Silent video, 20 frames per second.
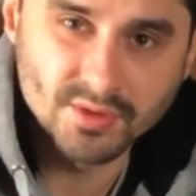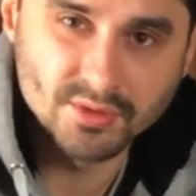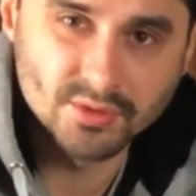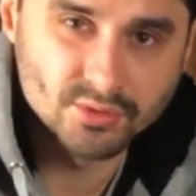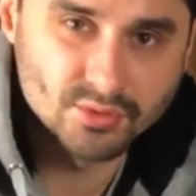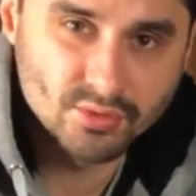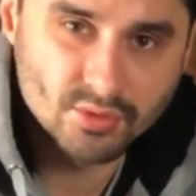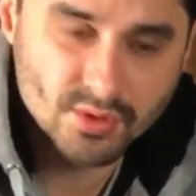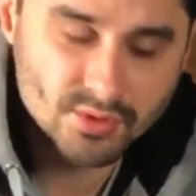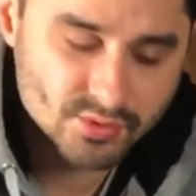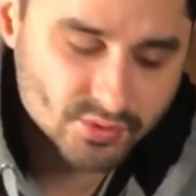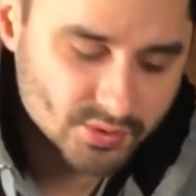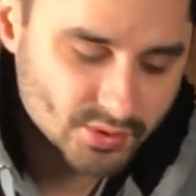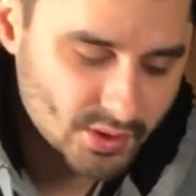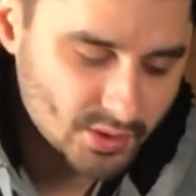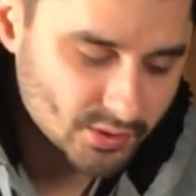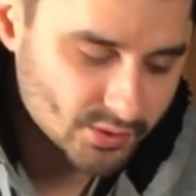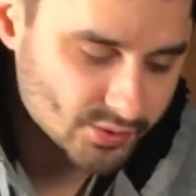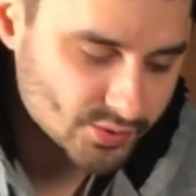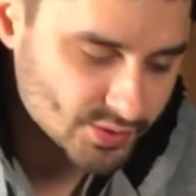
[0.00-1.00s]
to
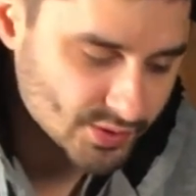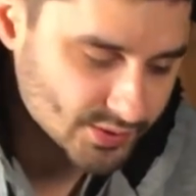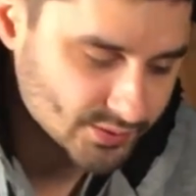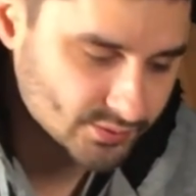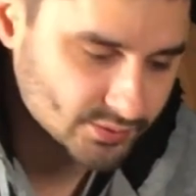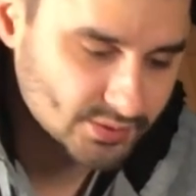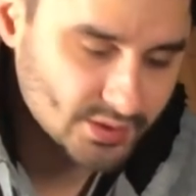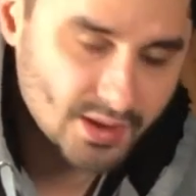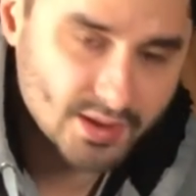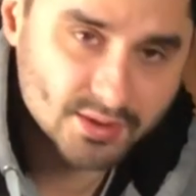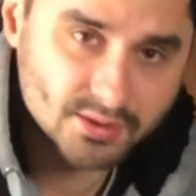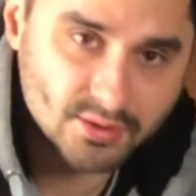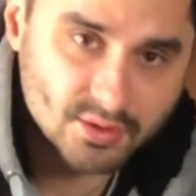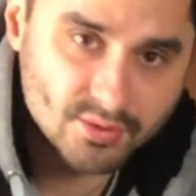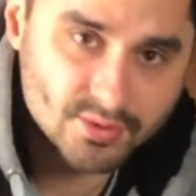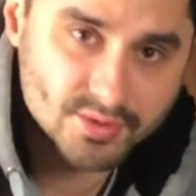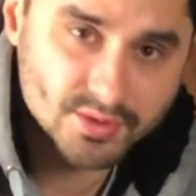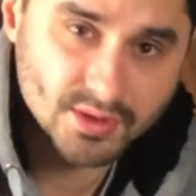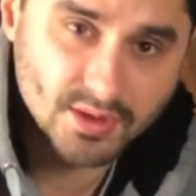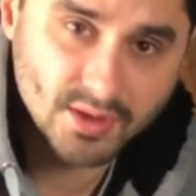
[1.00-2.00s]
$200 just to
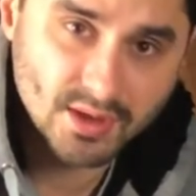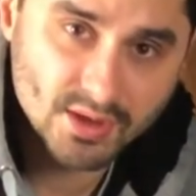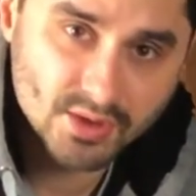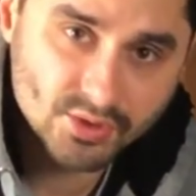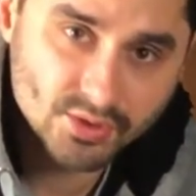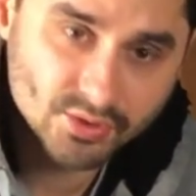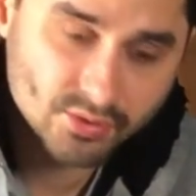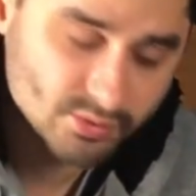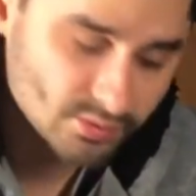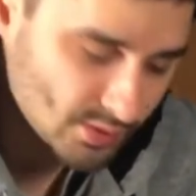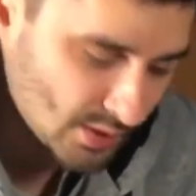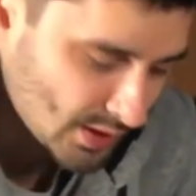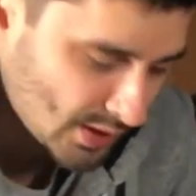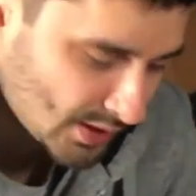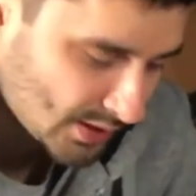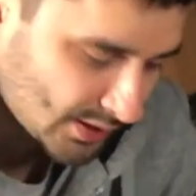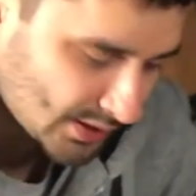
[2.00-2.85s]
diagnose the issue,